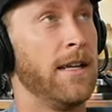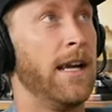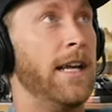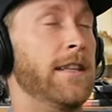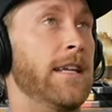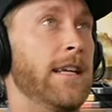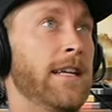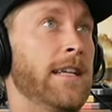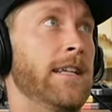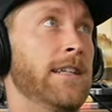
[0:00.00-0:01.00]
and
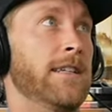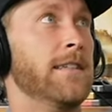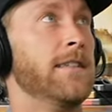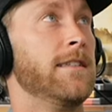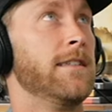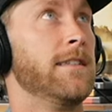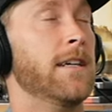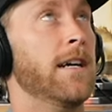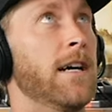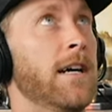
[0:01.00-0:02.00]
then
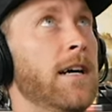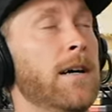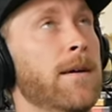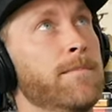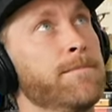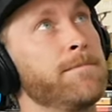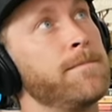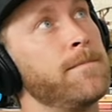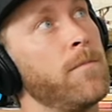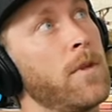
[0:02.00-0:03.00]
um,
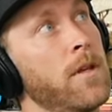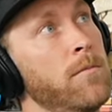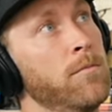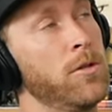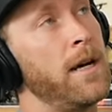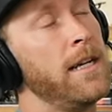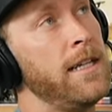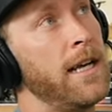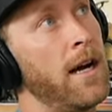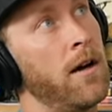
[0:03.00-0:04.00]
blew my
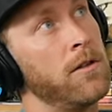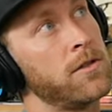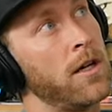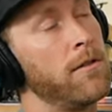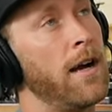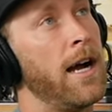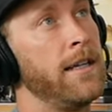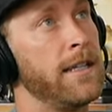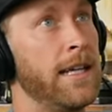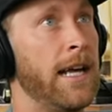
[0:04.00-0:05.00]
knee out, started
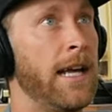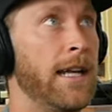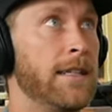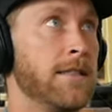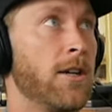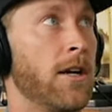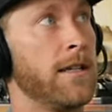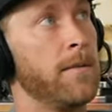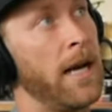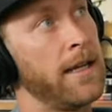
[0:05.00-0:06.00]
riding again, trying to
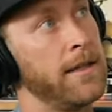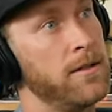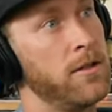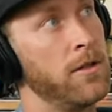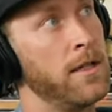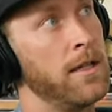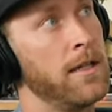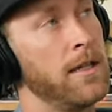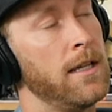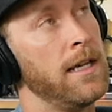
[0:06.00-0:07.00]
get back into
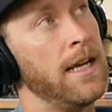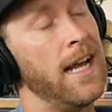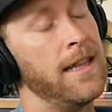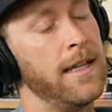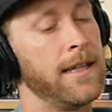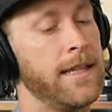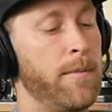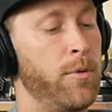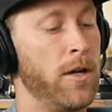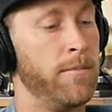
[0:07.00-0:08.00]
it, and then at
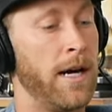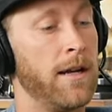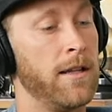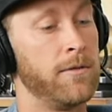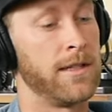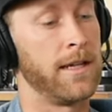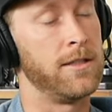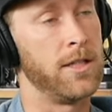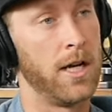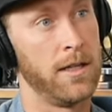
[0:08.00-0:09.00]
that point, Byerly was
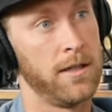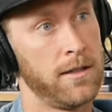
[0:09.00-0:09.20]
like done.